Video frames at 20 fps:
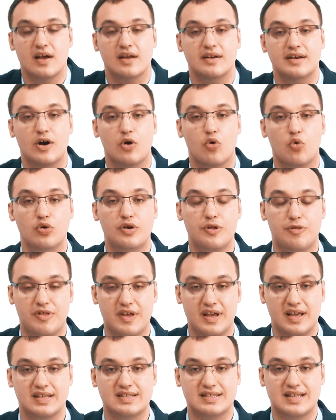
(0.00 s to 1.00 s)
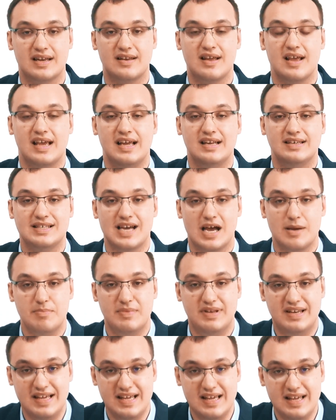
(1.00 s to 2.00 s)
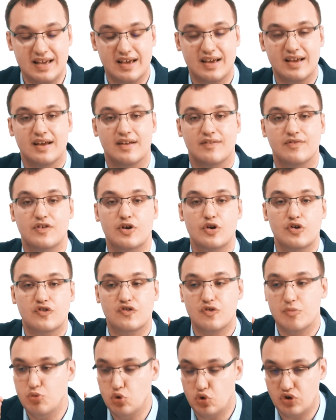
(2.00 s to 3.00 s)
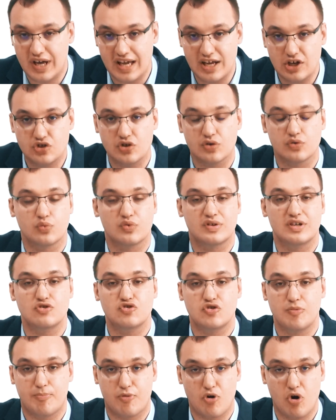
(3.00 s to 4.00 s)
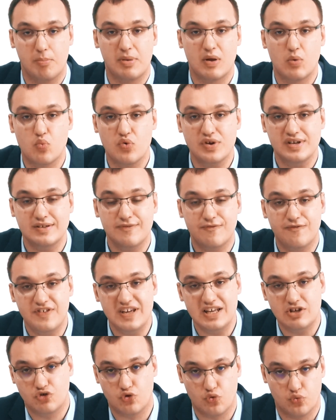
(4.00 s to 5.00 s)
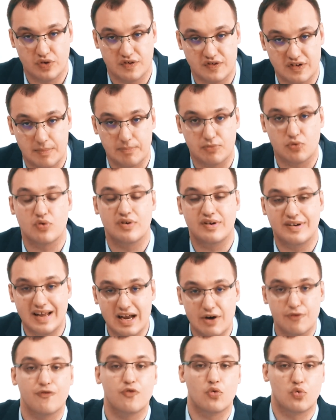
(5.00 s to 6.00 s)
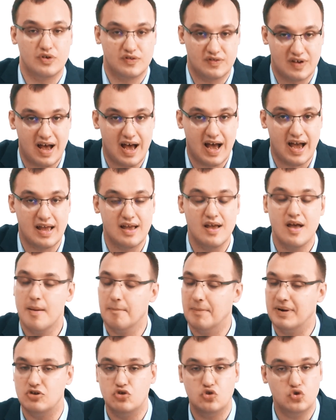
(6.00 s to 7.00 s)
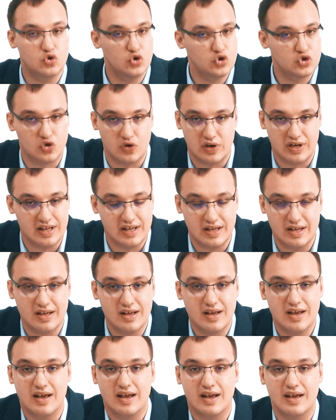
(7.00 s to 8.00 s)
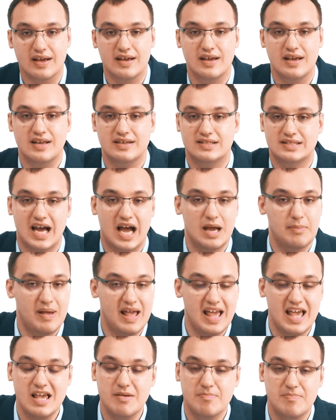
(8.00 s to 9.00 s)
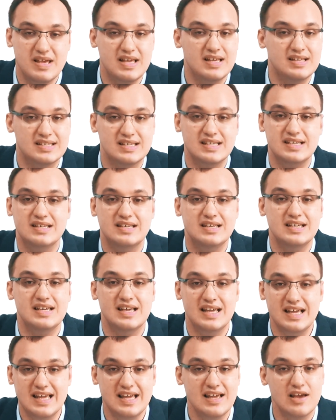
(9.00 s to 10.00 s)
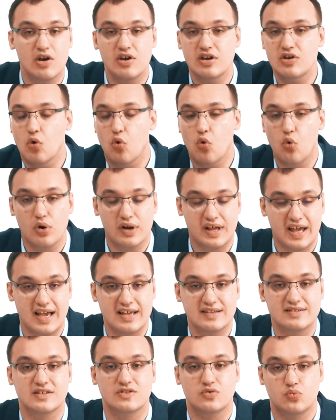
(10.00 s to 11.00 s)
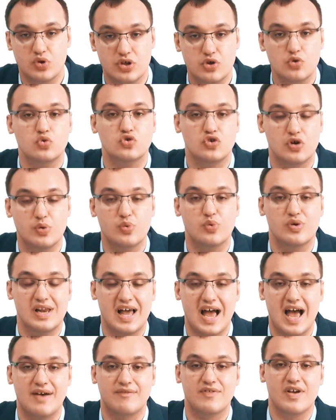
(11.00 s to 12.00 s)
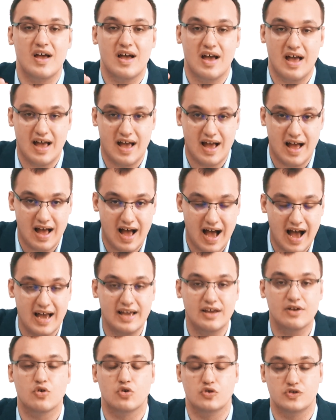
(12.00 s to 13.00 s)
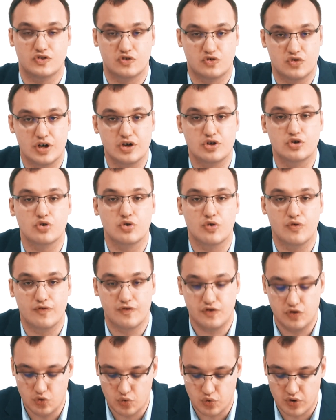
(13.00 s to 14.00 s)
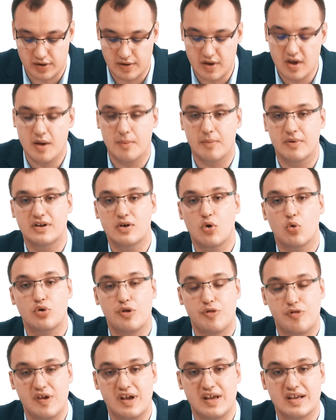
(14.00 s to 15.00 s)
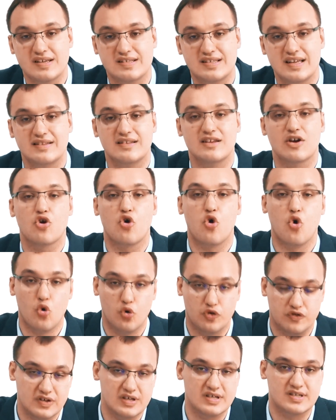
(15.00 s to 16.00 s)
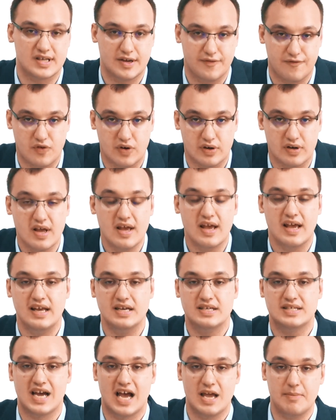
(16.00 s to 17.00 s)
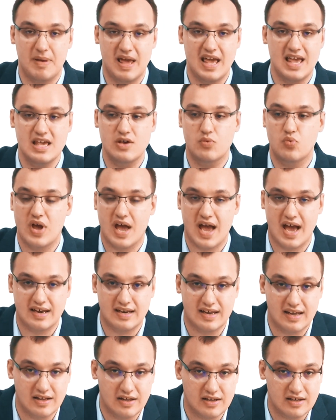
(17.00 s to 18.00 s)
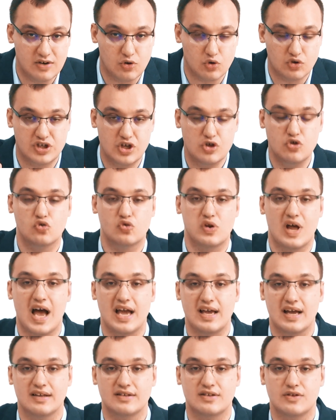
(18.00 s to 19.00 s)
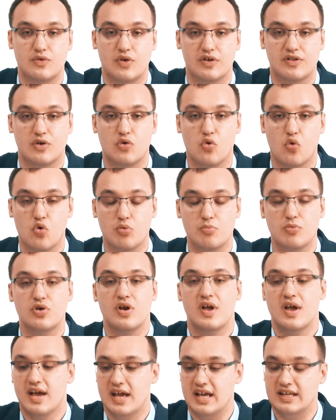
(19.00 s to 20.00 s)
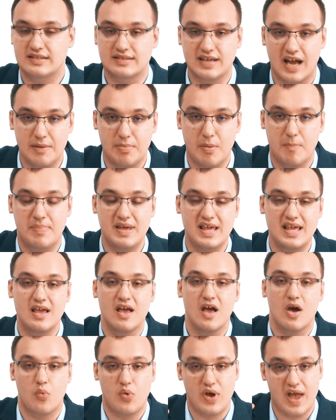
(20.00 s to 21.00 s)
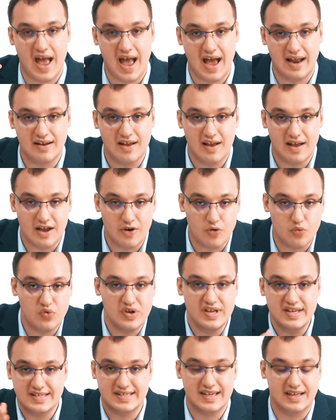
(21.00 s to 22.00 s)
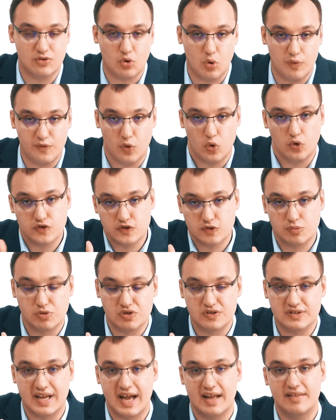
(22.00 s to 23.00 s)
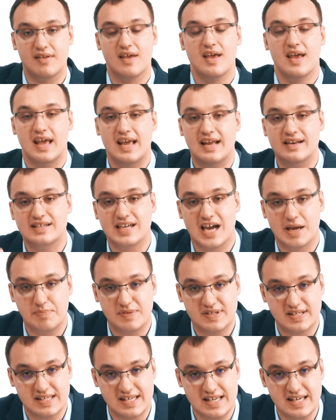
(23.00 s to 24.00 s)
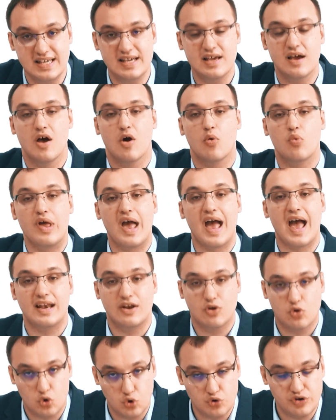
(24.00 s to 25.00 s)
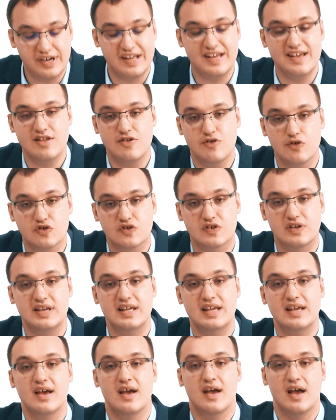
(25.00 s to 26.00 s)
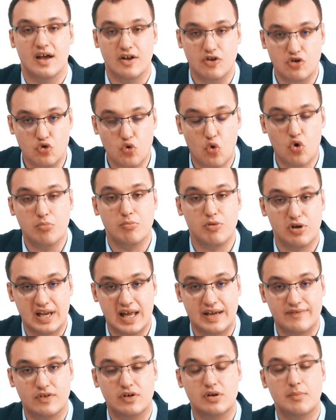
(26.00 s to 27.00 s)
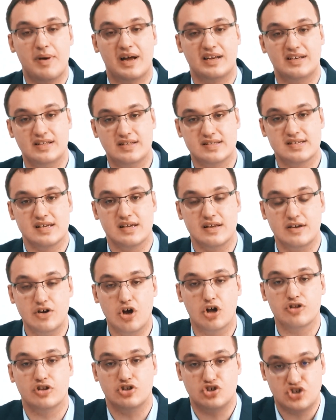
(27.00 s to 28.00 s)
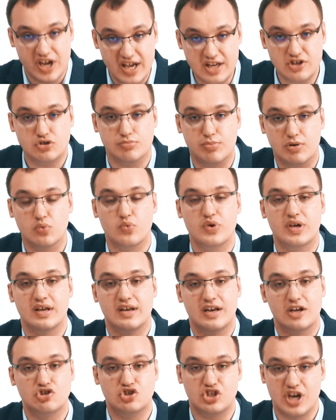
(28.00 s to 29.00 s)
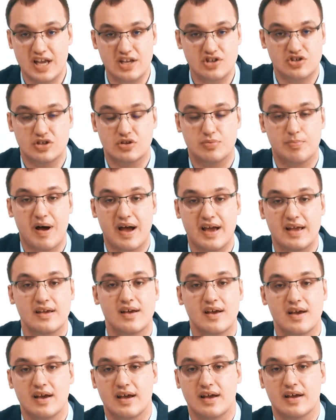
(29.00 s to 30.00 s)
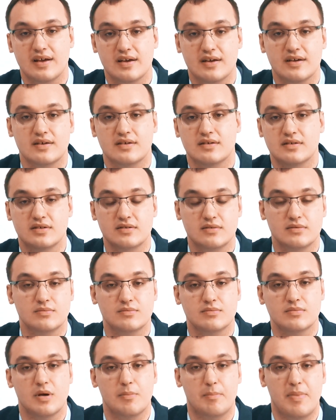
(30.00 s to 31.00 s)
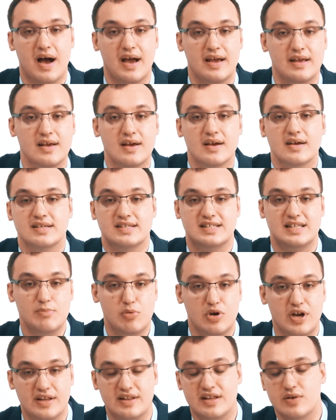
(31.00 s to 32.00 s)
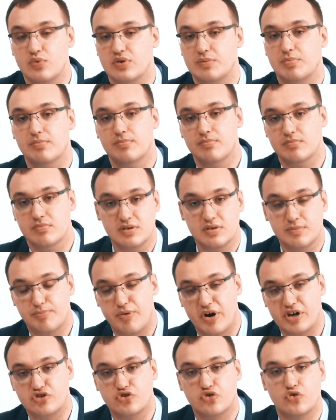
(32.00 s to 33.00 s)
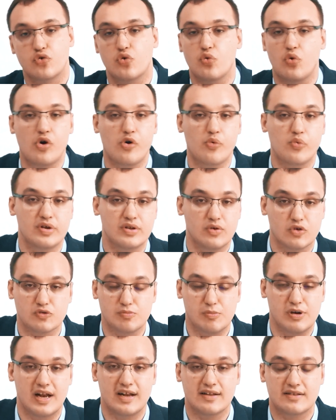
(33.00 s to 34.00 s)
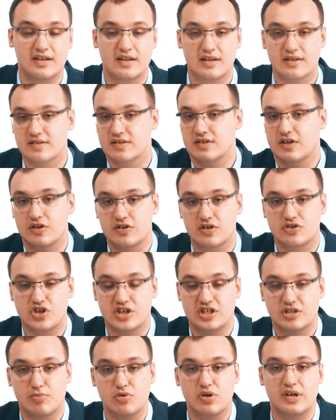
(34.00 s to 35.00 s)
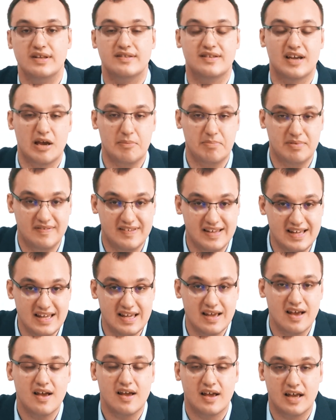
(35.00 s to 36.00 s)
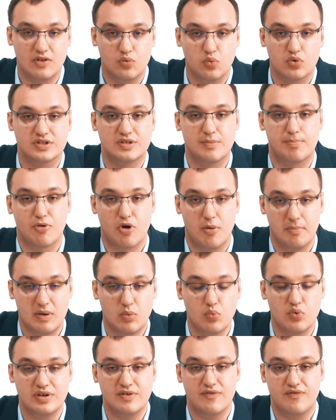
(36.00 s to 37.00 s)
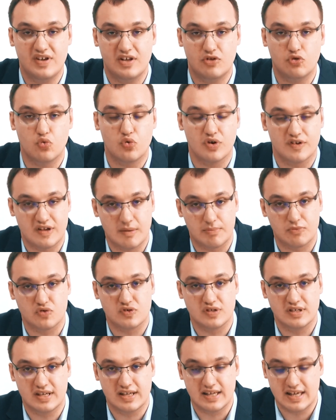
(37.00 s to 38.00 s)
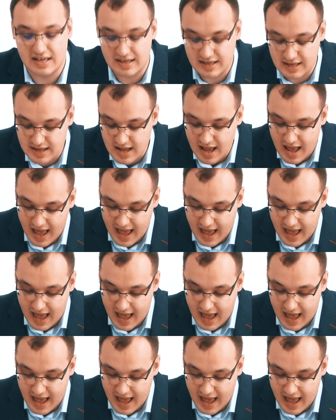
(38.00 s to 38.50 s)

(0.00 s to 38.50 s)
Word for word: The only thing is that in type D, there is a mutation or there is a problem with the V2 receptor. And there therefore it's high. But usually uh, in type A, B, C, D, E, in all cases, we usually will have a high concentration of urine. The only thing is that the cause is different. In type A, we had a continuously high antidiuretic hormone. In type B, we had a reset of osmostat. In type C, we had a continuously normal level, but it's not changeable. We cannot change it by um, by stimulating with pressure or with osmolality. It's not changeable. In type D, it was a problem with the V2 receptors in the kidney.